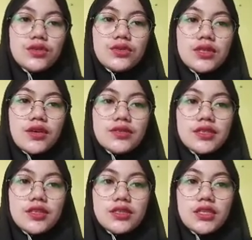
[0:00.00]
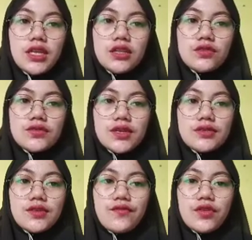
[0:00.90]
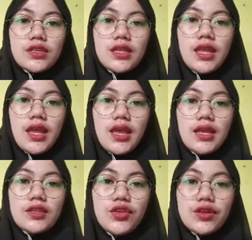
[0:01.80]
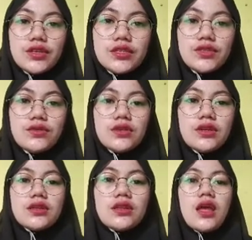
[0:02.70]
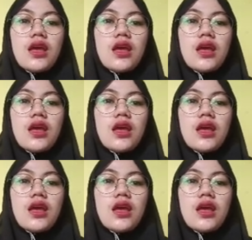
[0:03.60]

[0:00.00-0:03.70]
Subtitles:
2013-2014 8-year student